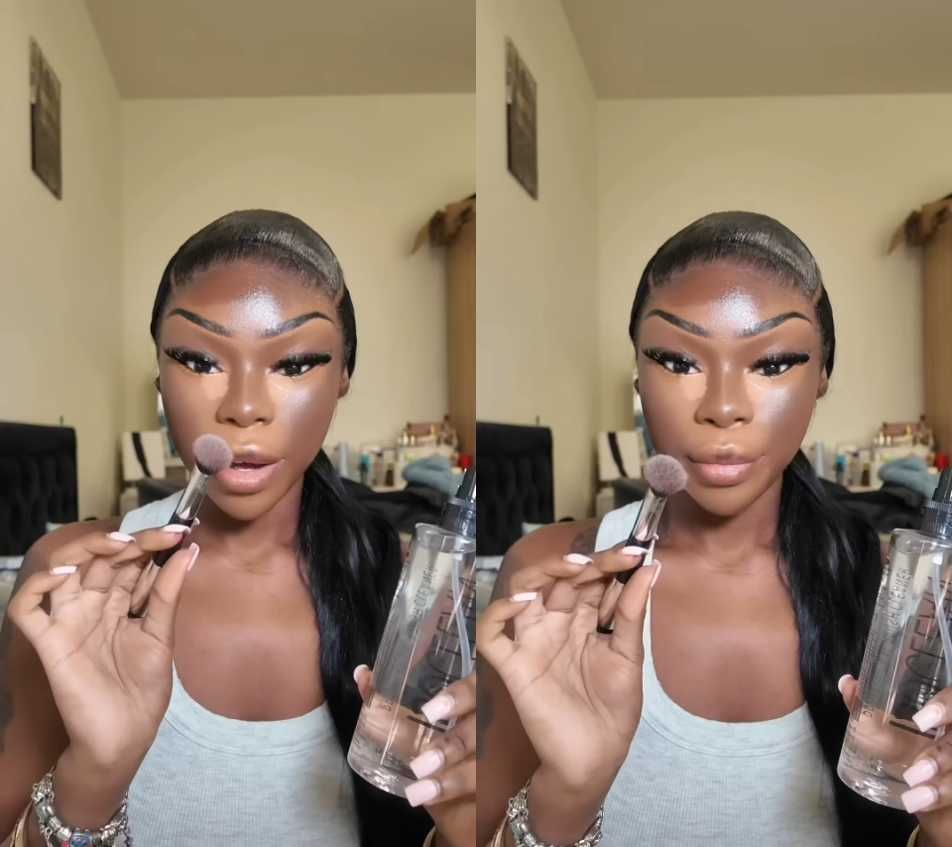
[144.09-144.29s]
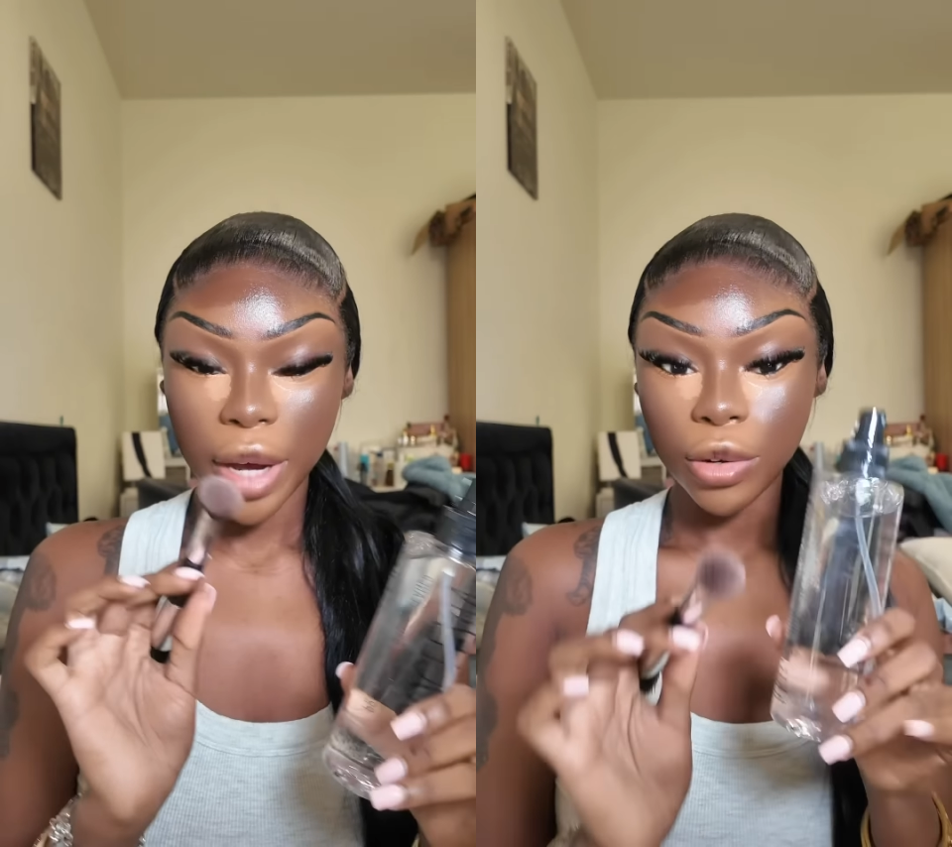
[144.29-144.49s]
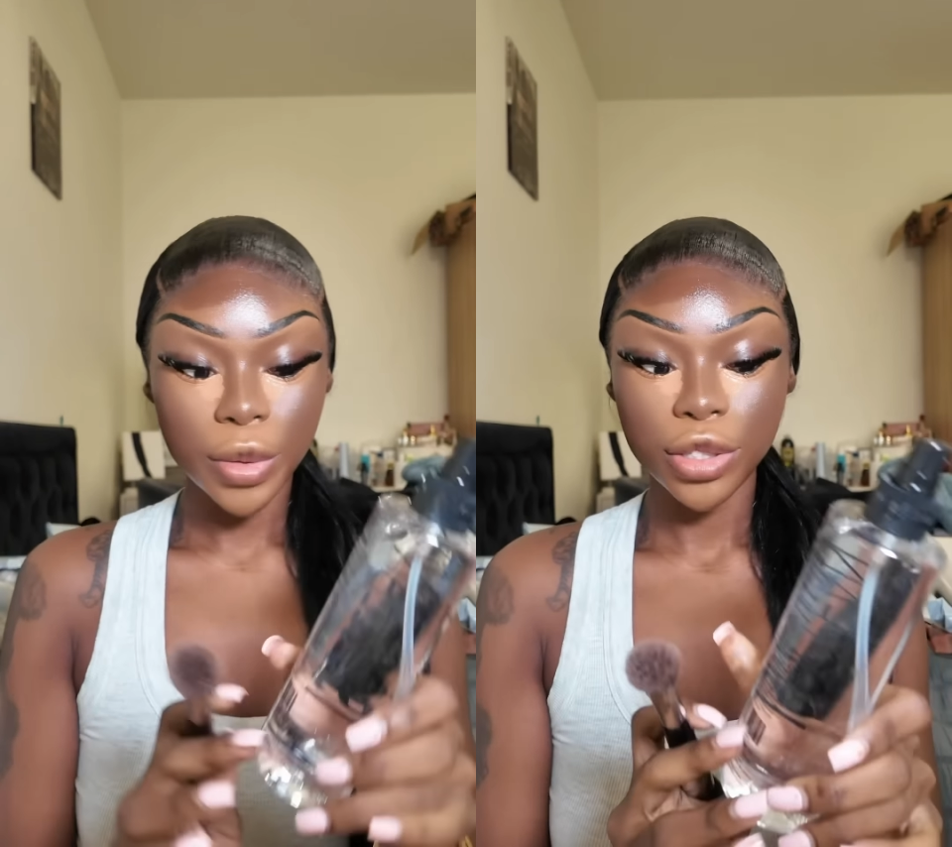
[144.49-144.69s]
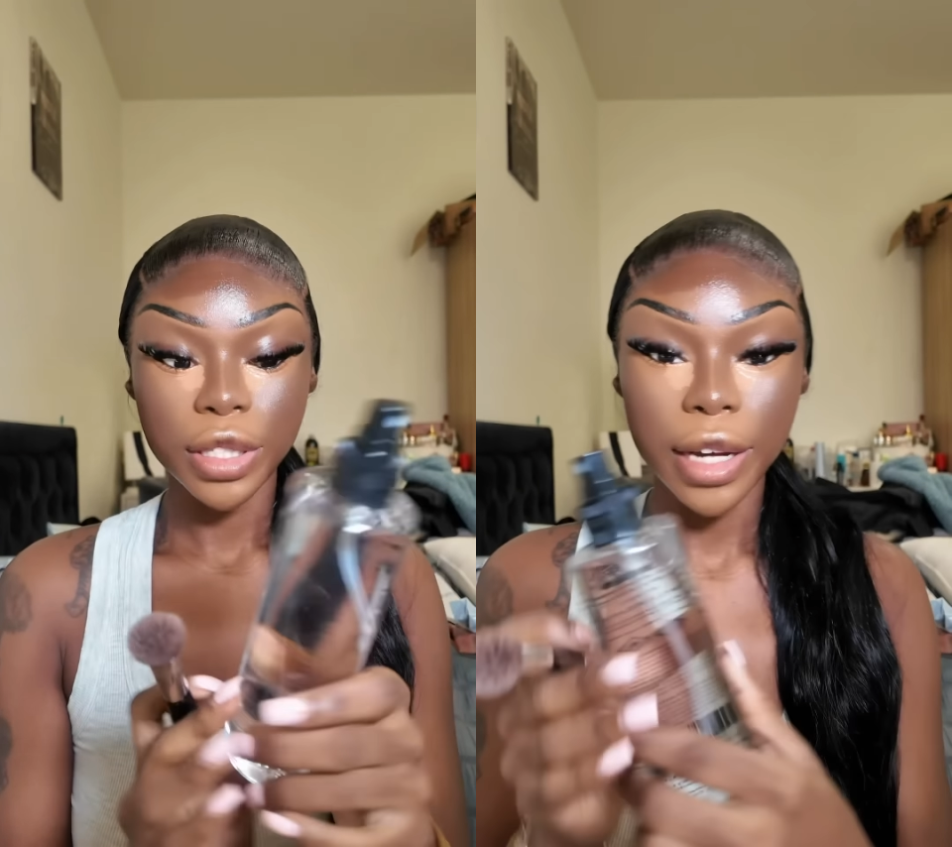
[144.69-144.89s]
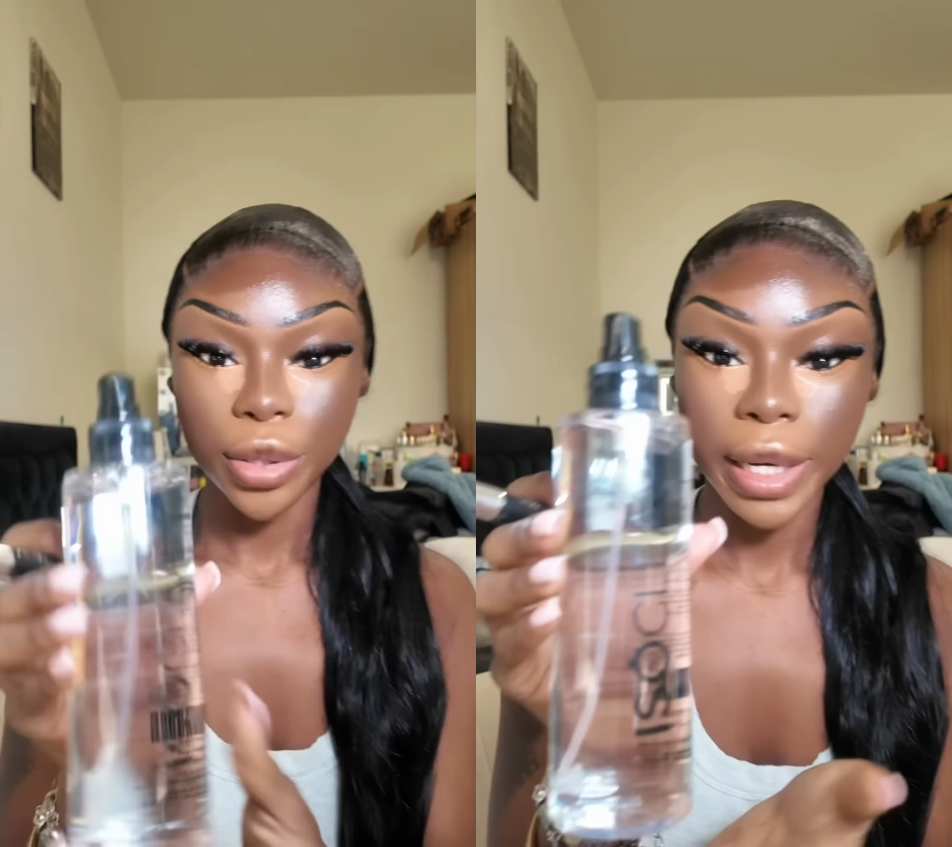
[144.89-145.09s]
I always use the
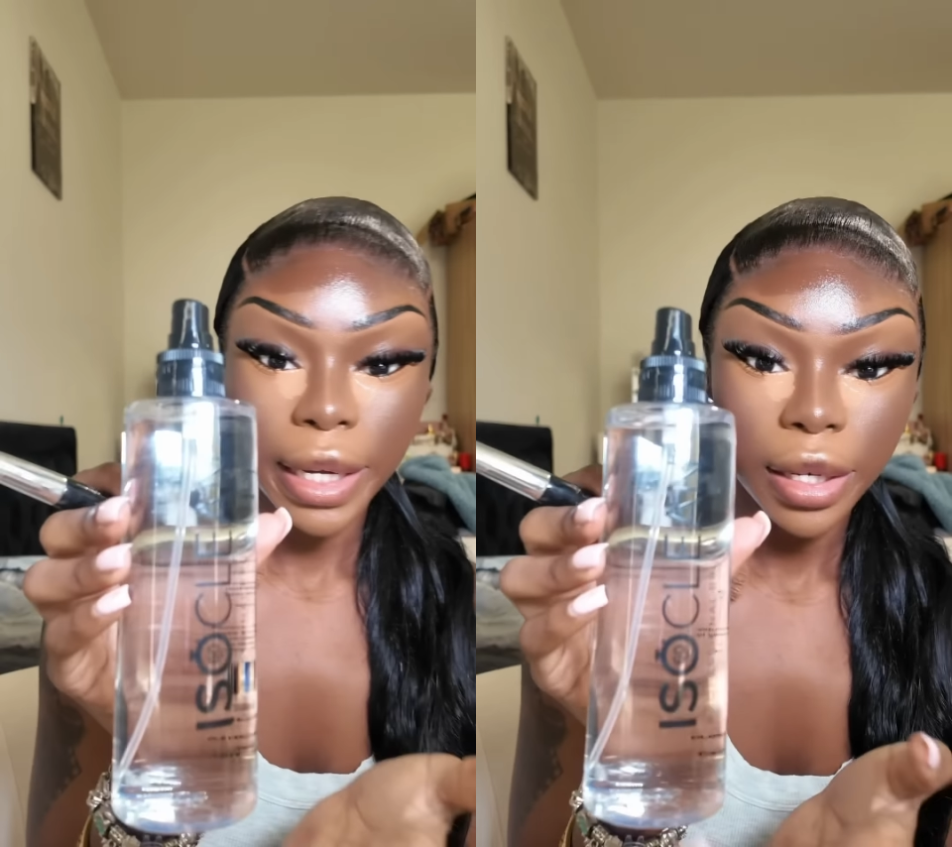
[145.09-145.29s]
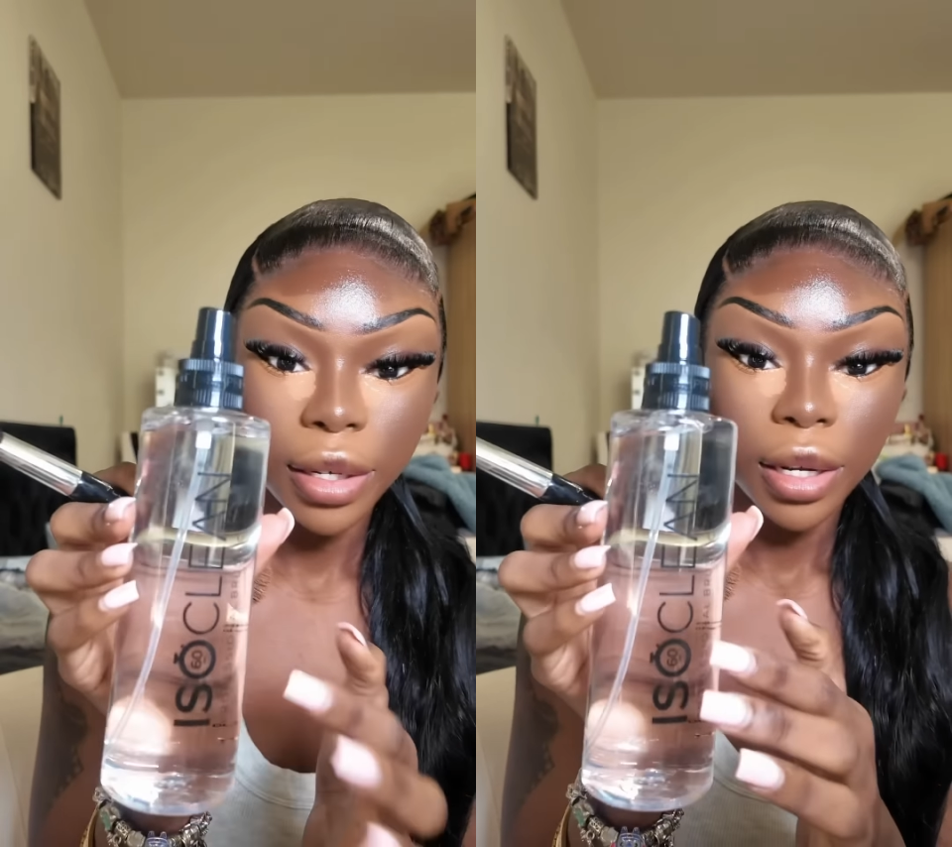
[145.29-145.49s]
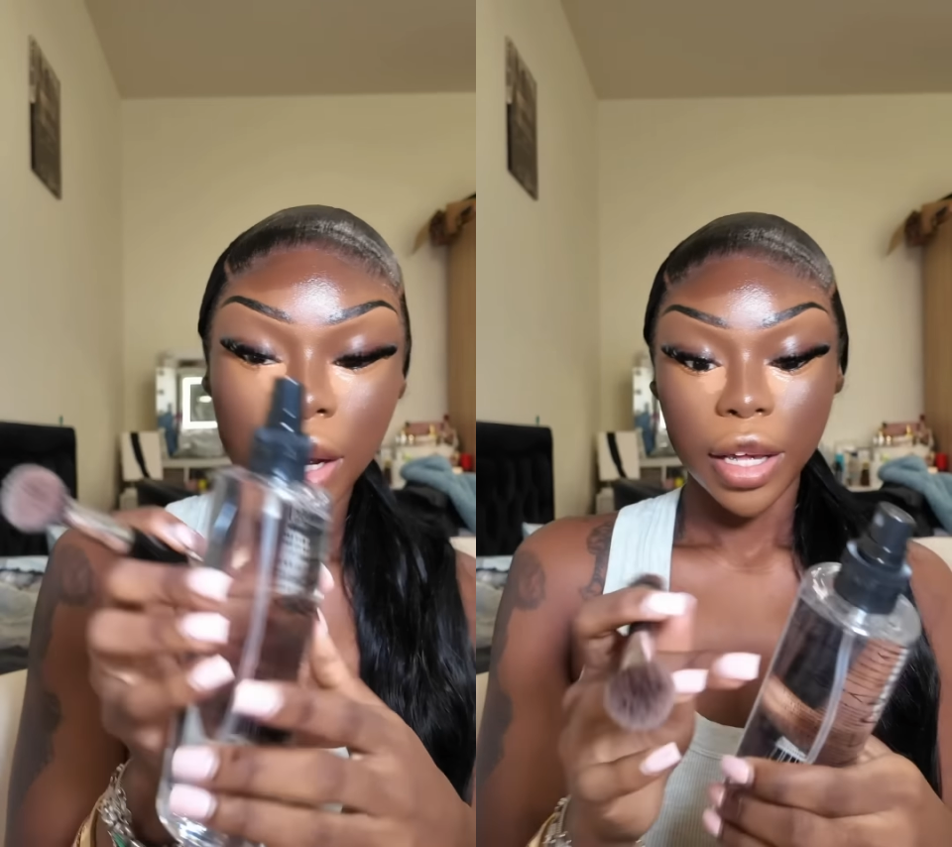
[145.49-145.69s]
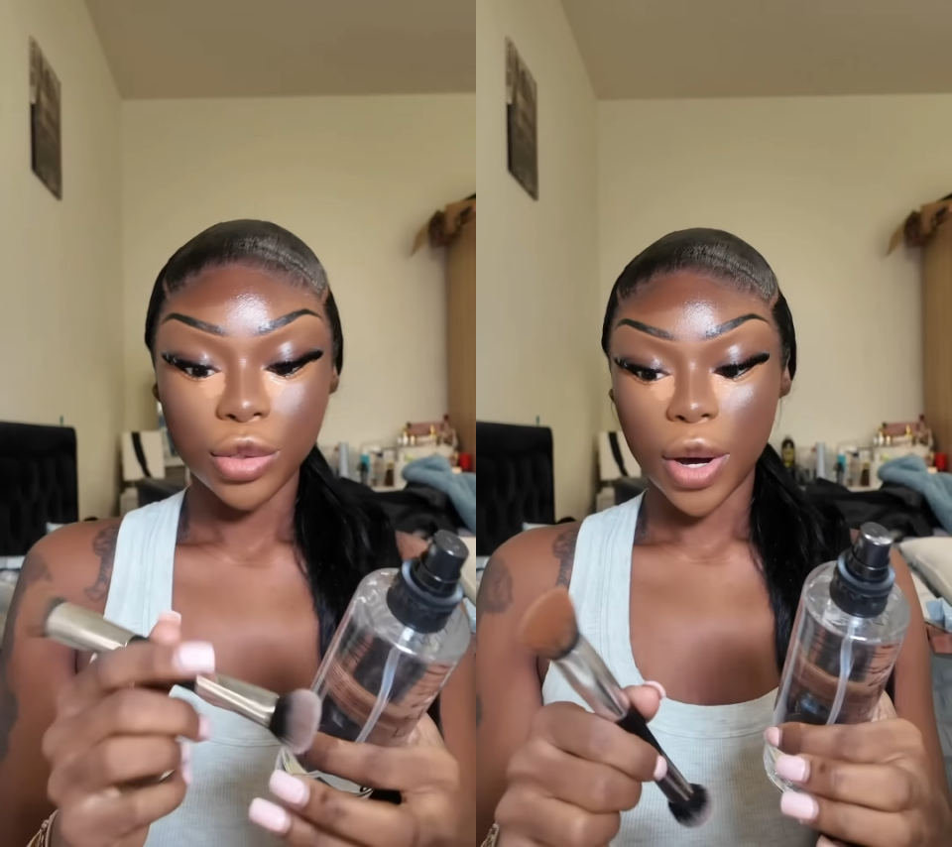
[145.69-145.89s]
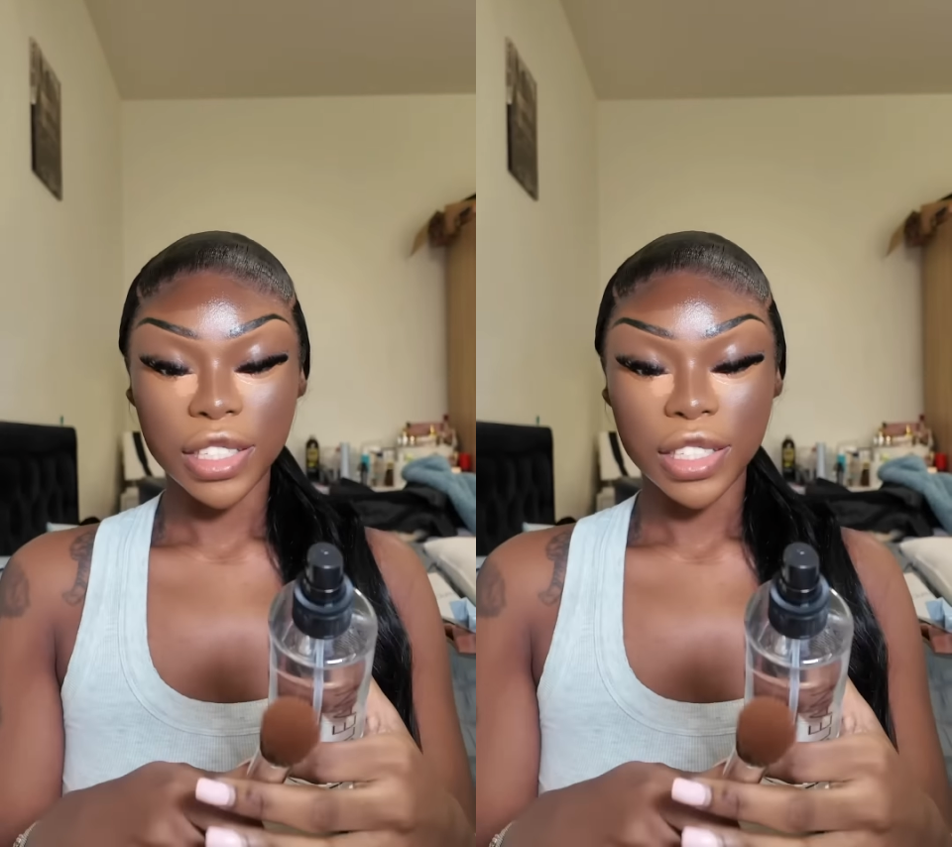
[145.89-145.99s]
ISO Clean as well.